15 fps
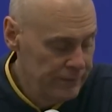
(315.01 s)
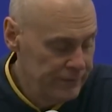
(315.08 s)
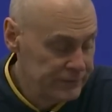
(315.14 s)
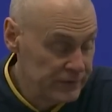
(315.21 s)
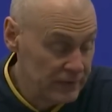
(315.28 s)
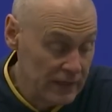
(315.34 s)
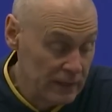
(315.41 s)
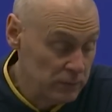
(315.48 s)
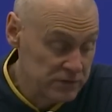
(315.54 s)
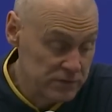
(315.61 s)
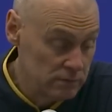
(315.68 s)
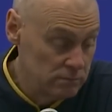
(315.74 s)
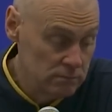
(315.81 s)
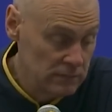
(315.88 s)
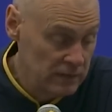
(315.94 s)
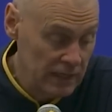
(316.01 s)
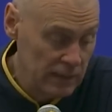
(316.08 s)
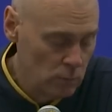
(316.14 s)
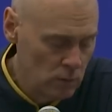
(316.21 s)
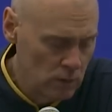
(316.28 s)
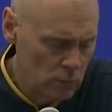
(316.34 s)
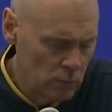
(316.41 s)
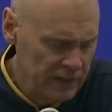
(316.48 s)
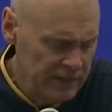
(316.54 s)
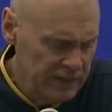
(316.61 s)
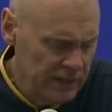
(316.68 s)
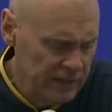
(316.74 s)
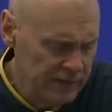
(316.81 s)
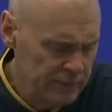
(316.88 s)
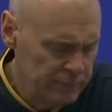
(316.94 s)
And tonight was a night where we
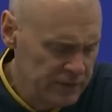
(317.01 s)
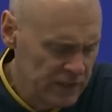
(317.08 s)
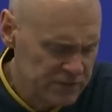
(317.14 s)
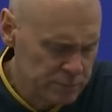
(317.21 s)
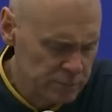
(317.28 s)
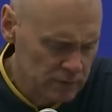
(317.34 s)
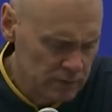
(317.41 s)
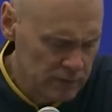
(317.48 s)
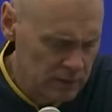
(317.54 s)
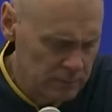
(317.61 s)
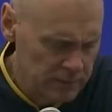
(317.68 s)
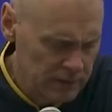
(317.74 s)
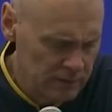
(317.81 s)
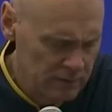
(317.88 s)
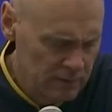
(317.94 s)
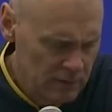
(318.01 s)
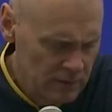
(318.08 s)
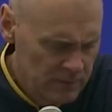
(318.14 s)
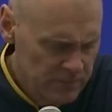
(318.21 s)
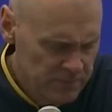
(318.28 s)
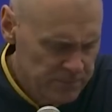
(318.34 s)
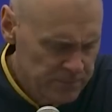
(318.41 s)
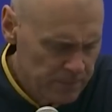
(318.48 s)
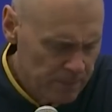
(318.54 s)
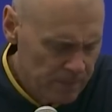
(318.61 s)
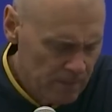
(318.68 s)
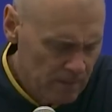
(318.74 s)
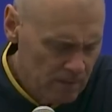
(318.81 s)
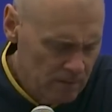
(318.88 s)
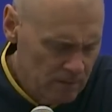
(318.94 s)
needed him desperately. I mean,
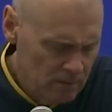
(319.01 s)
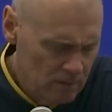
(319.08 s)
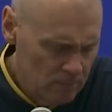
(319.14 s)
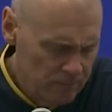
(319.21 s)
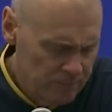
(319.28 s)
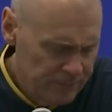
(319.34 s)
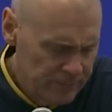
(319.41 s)
you know,